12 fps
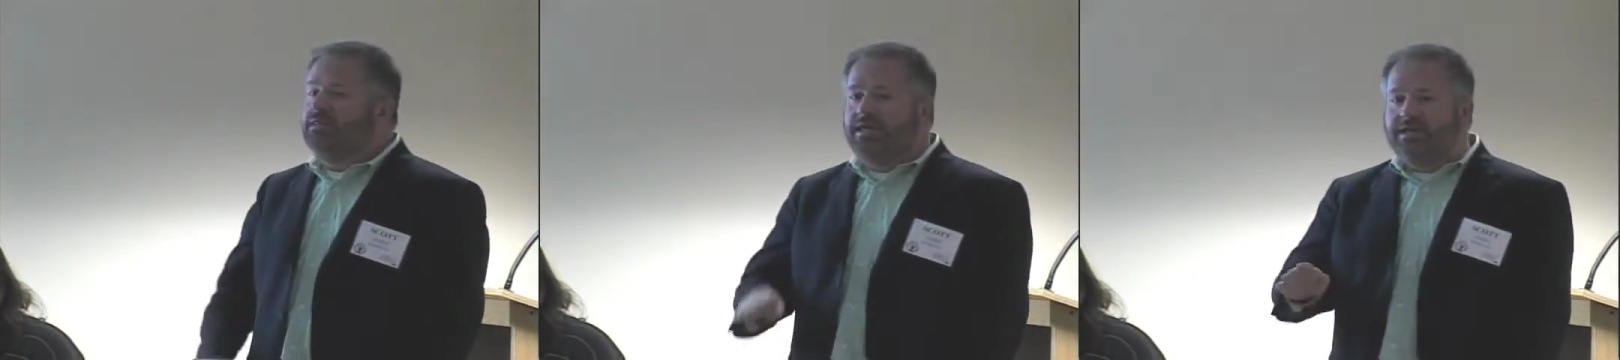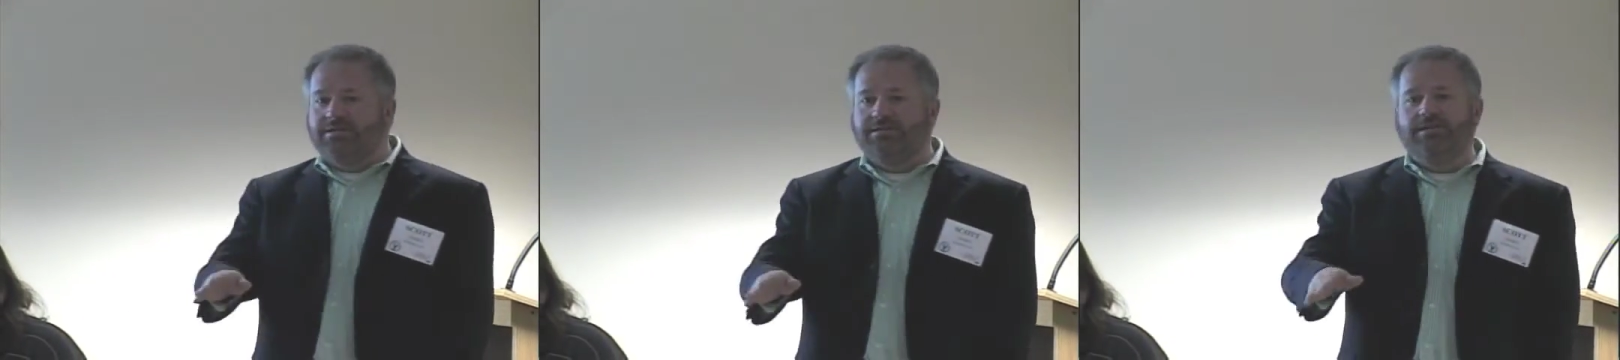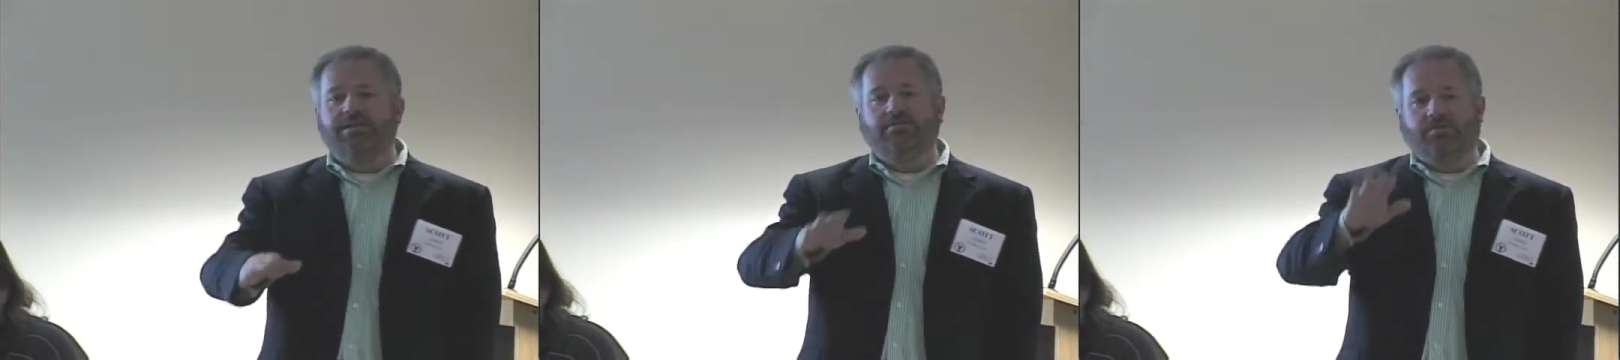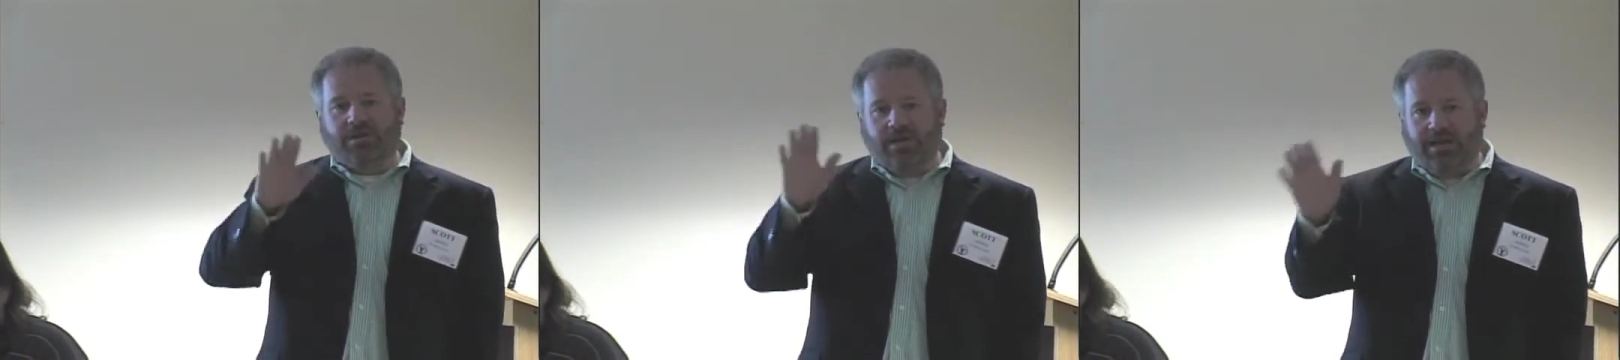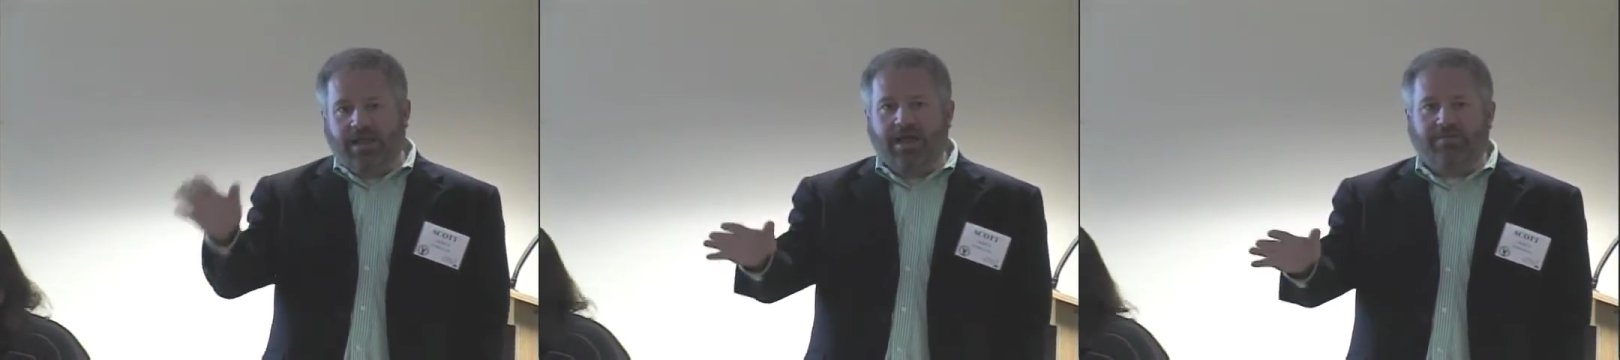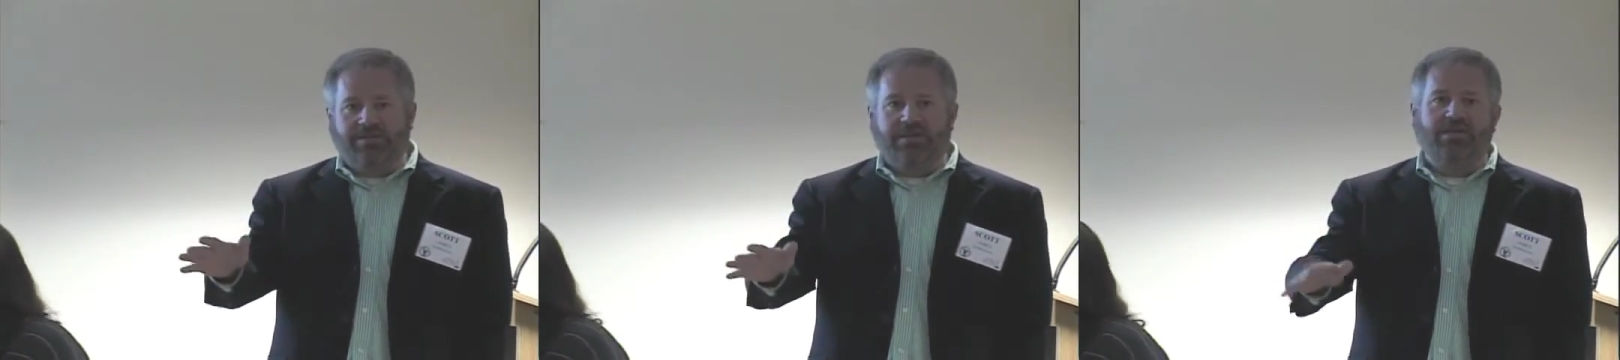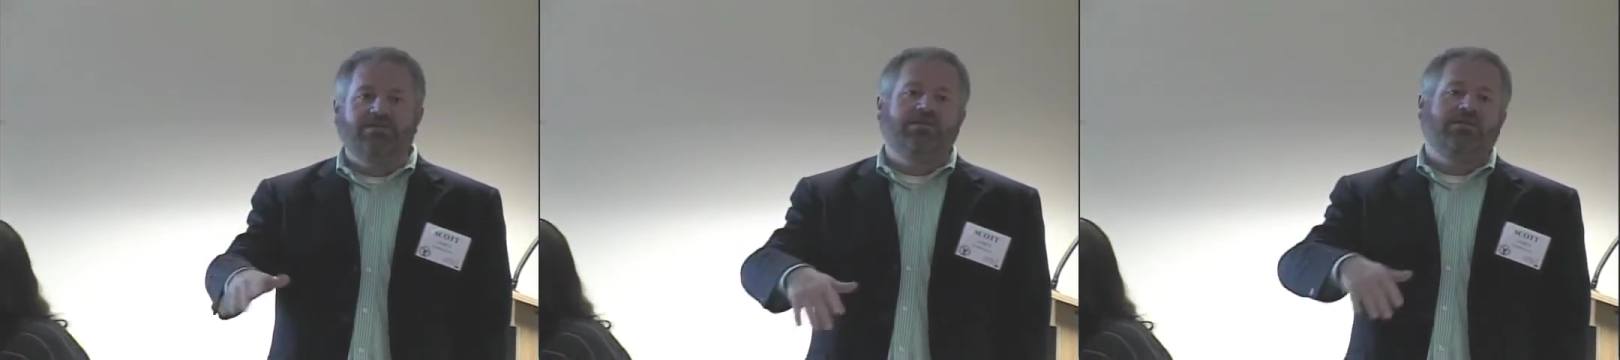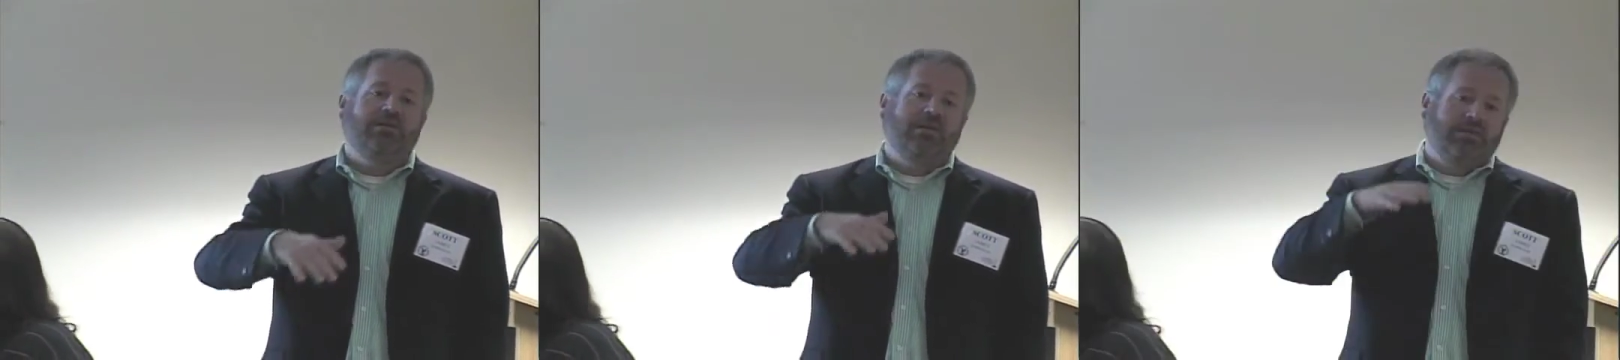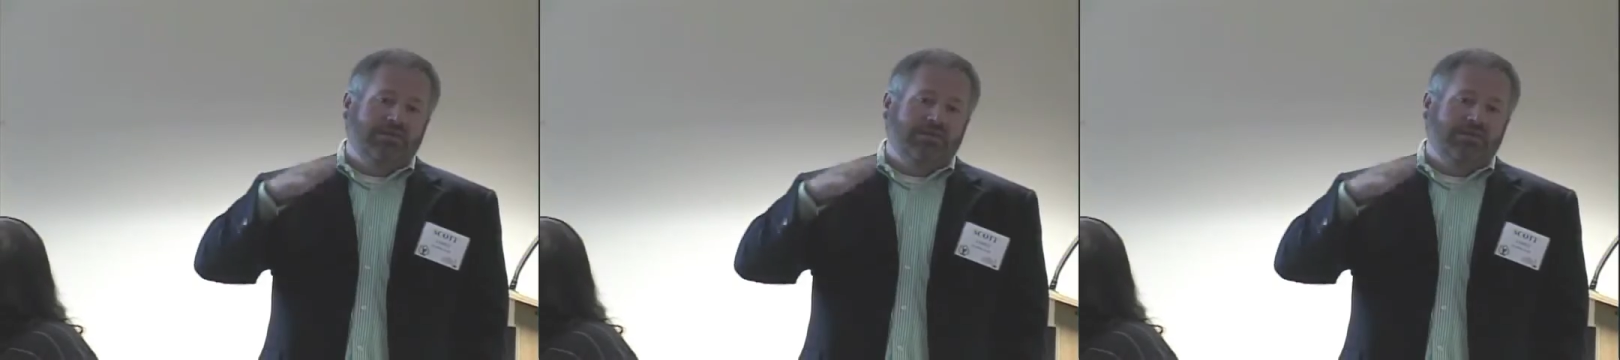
This is what got a lot of attention.